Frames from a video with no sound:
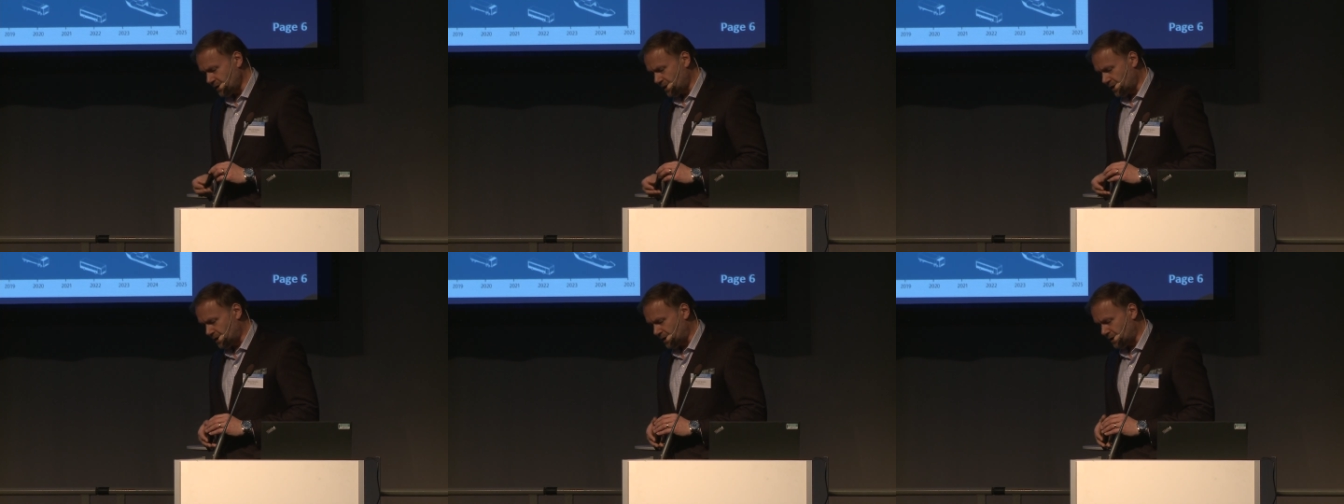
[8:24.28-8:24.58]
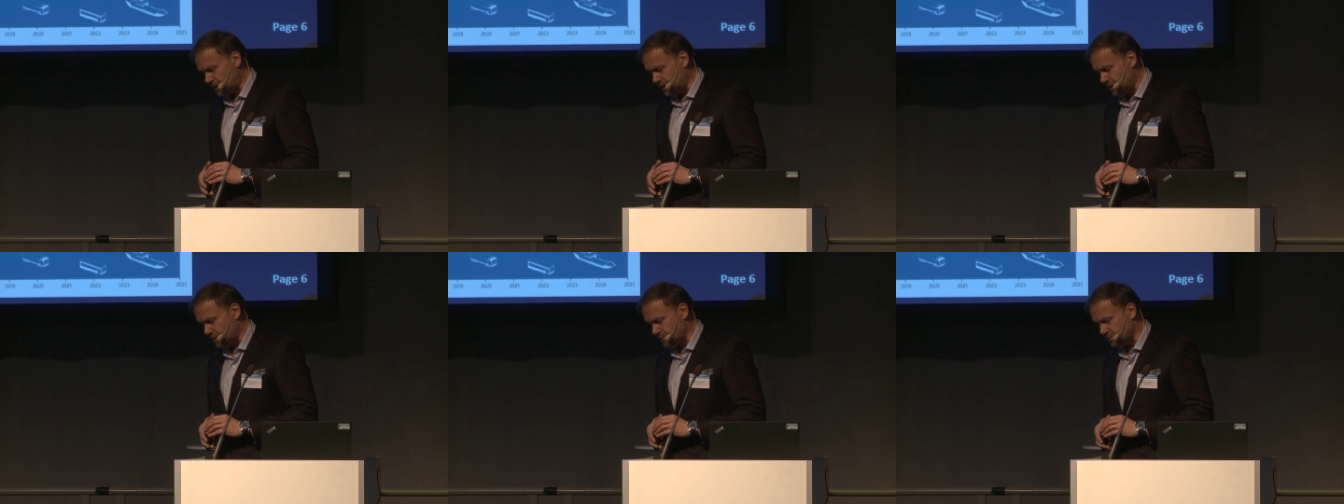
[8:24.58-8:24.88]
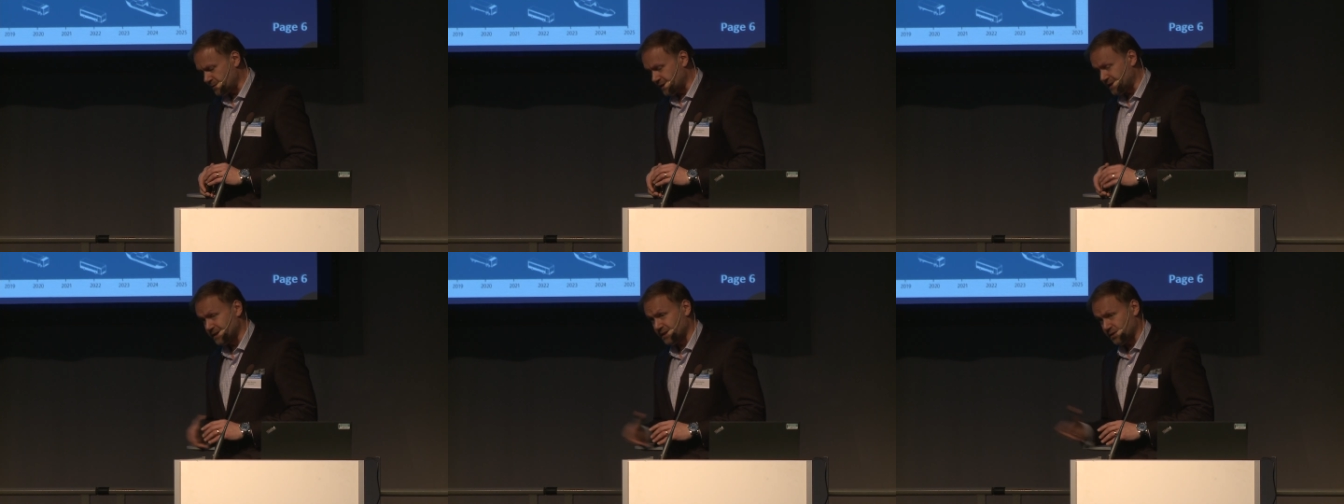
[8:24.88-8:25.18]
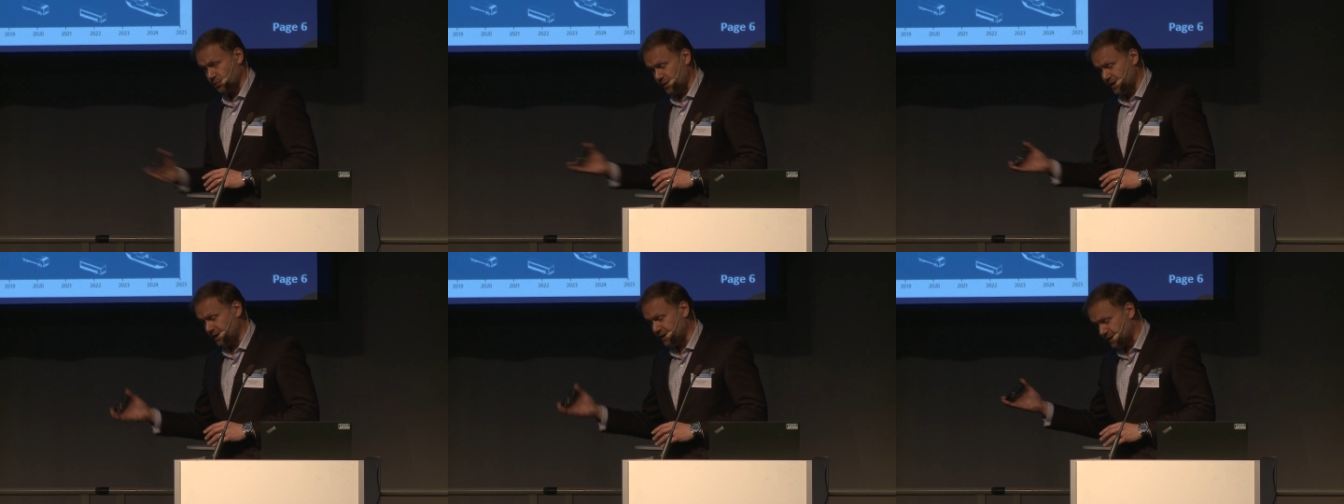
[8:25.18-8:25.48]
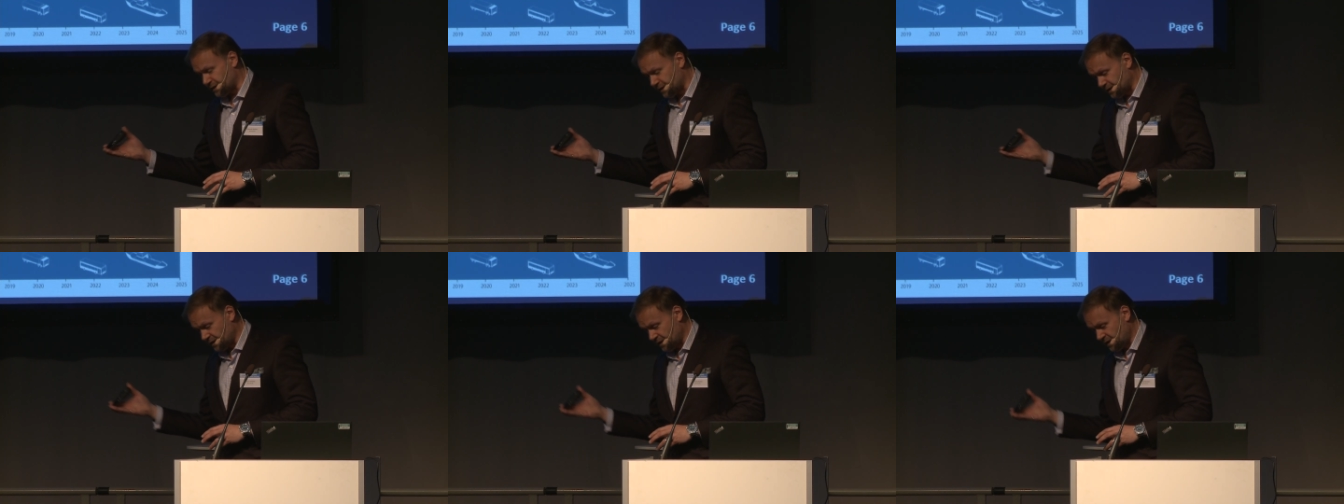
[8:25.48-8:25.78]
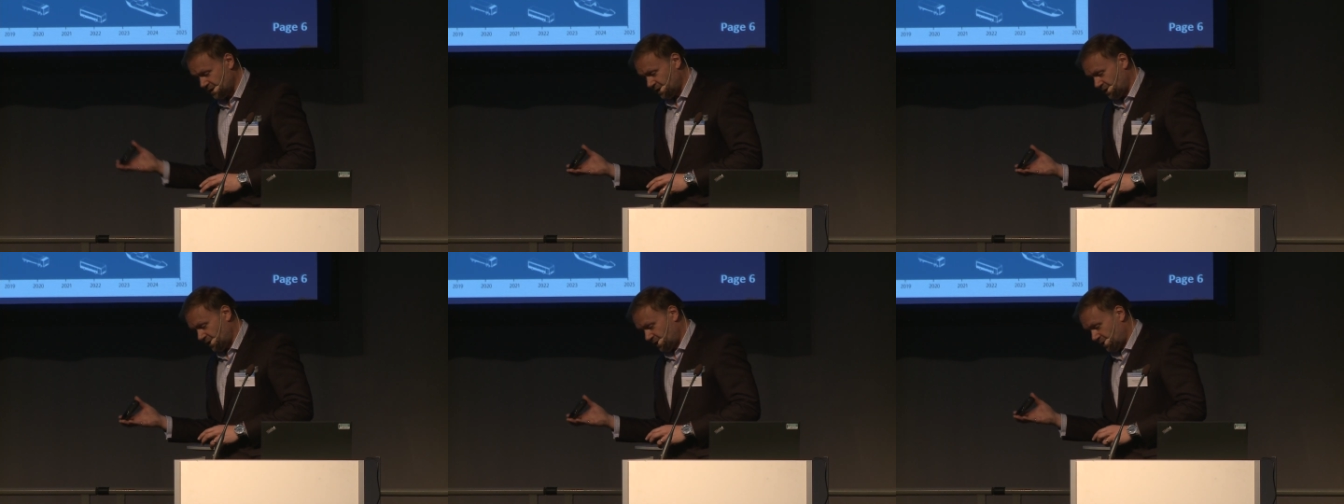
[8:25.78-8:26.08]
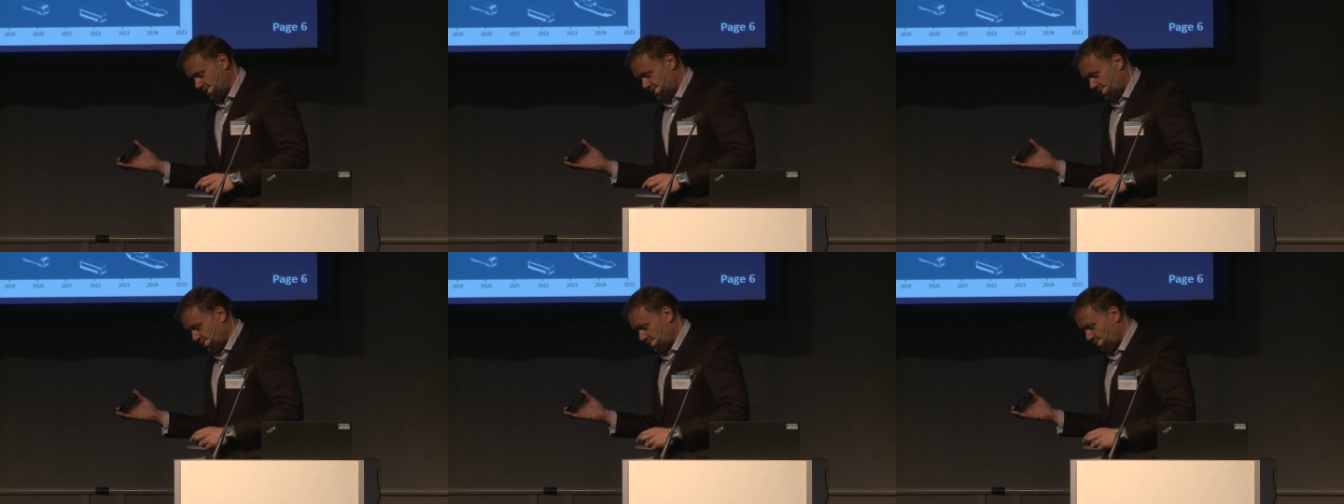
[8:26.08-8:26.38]
Um, in Sweden,
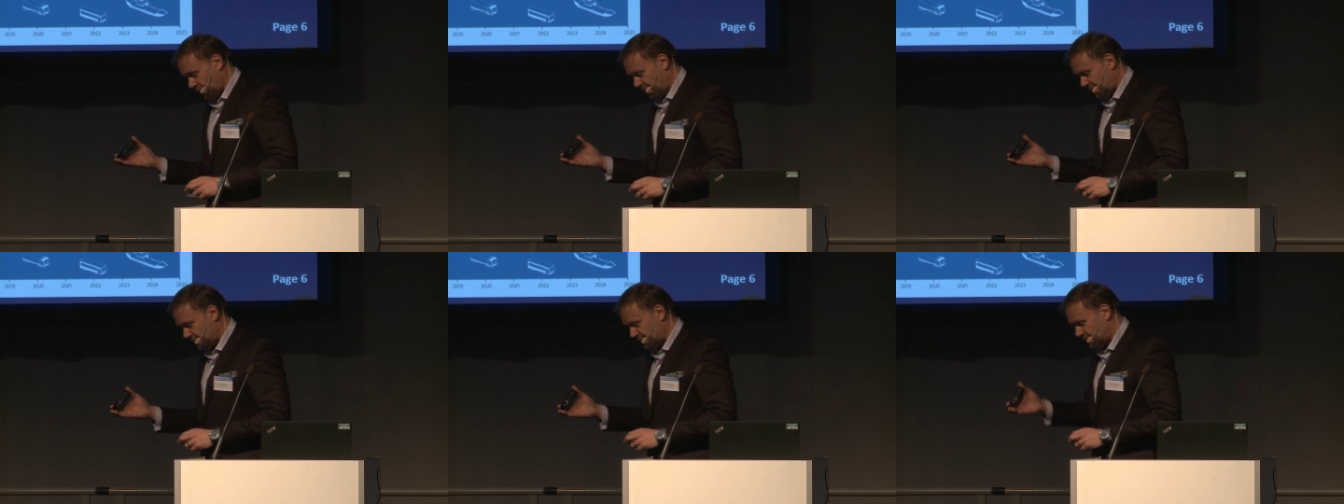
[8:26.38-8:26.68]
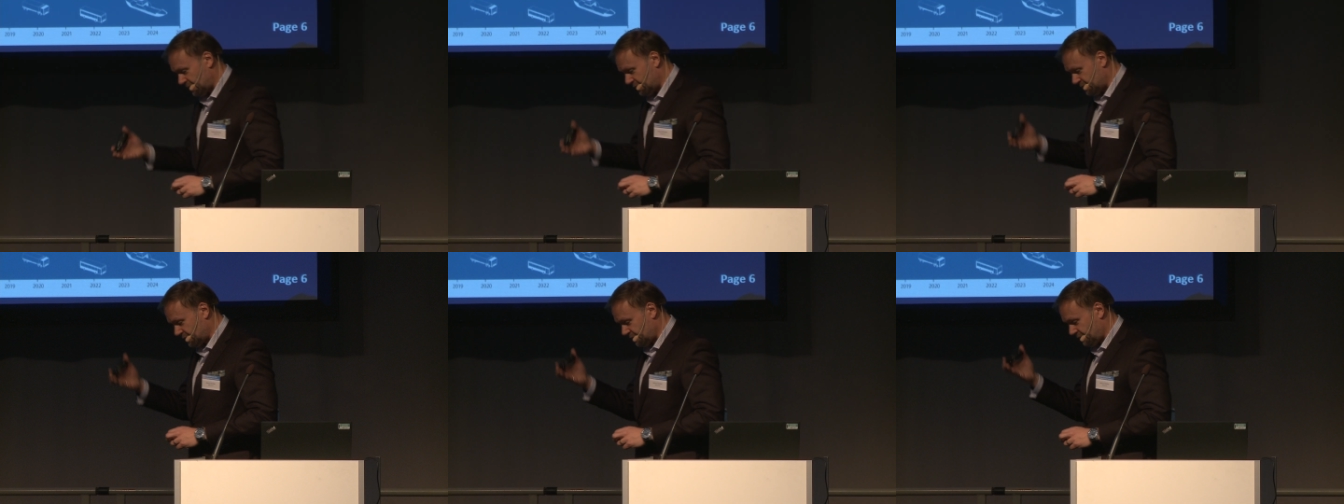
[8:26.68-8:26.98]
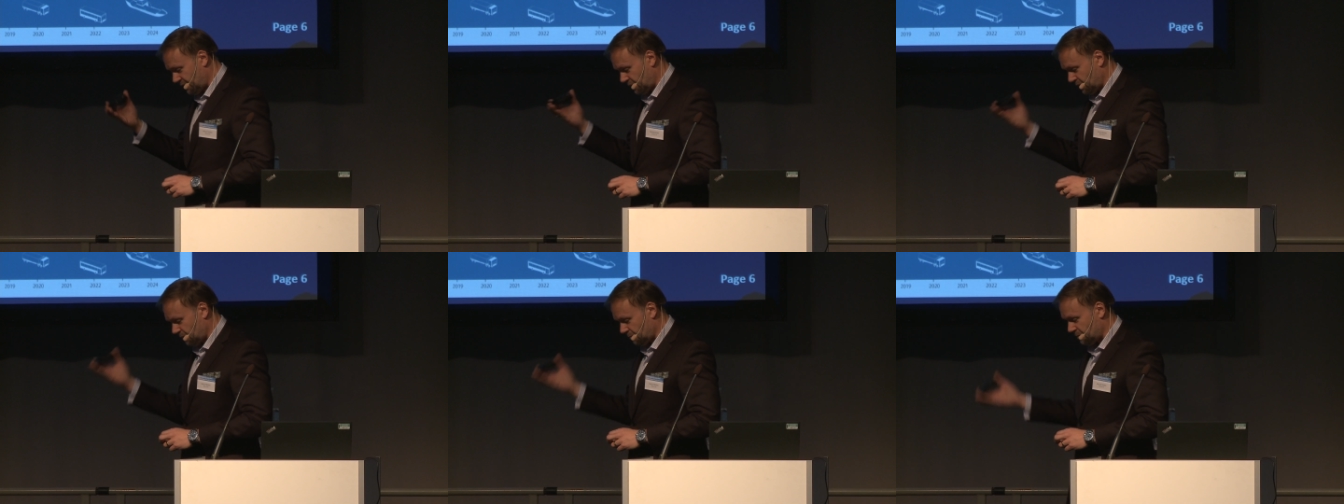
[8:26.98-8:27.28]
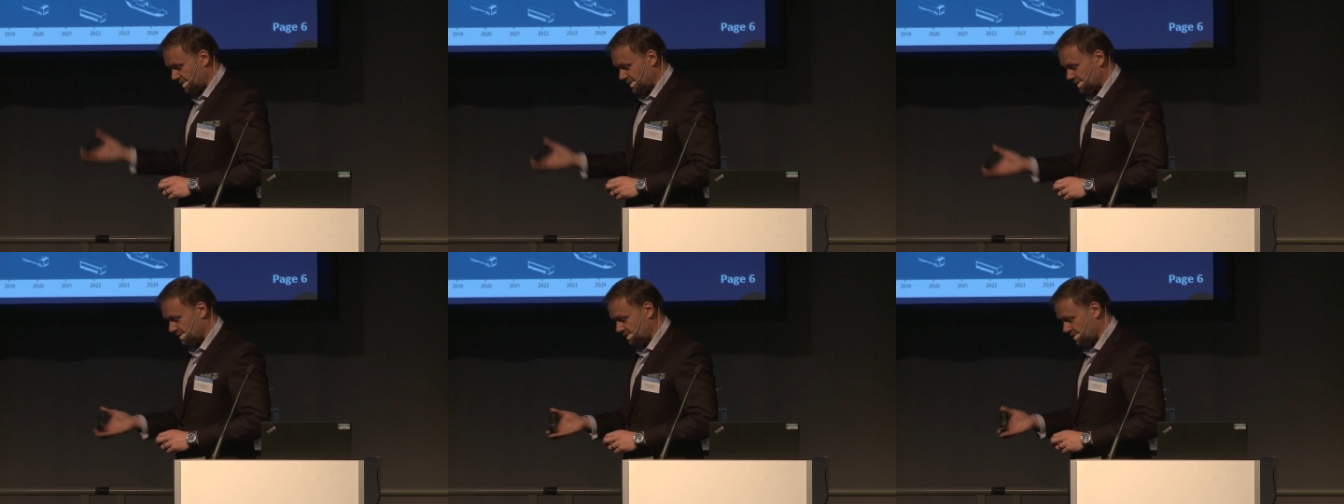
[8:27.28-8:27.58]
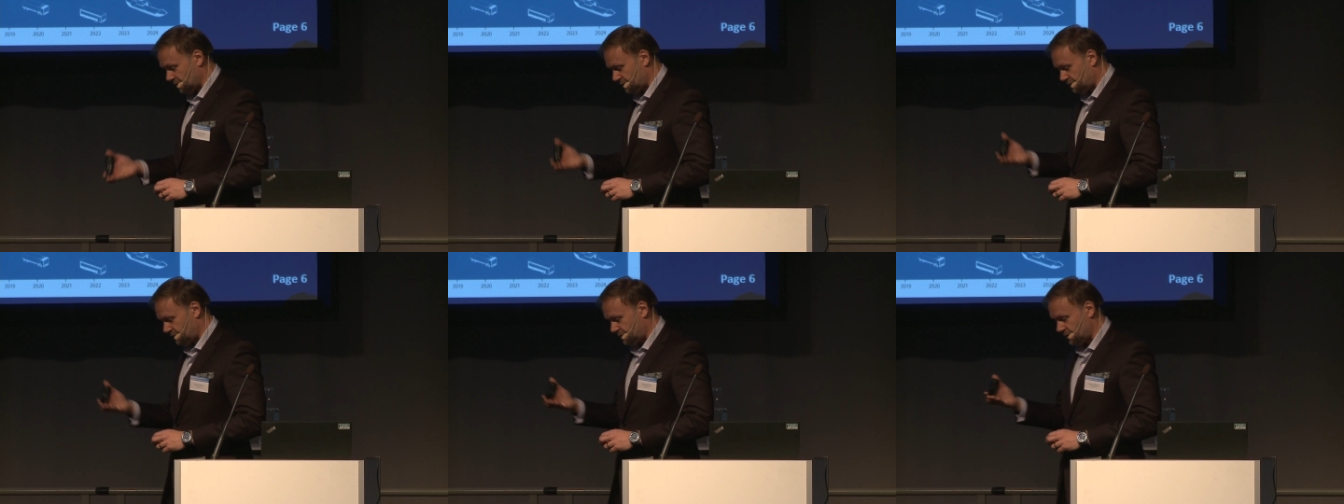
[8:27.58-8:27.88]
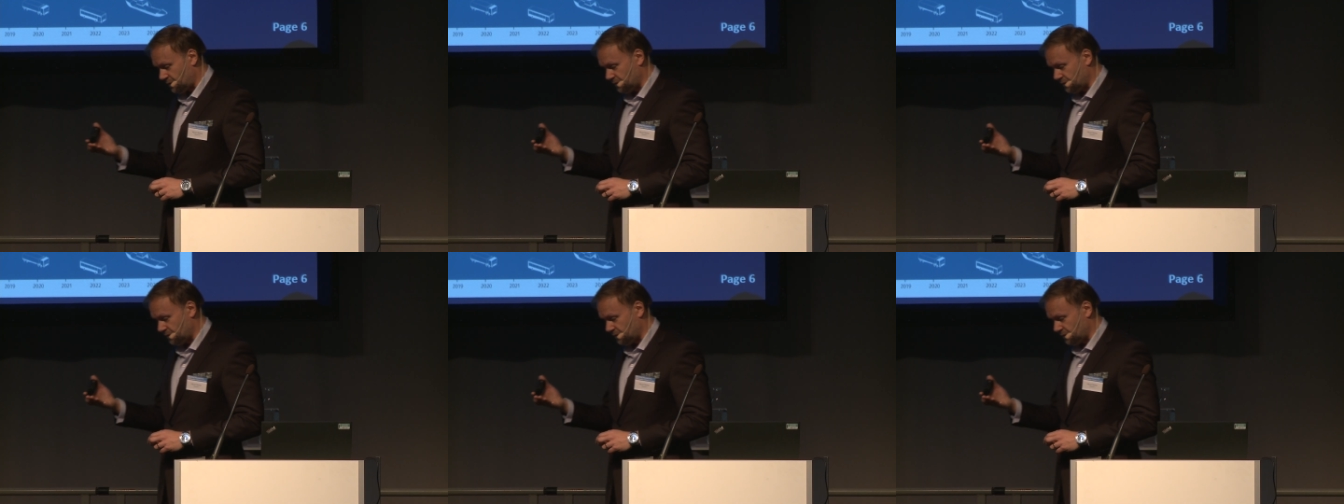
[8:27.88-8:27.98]
you had a development of,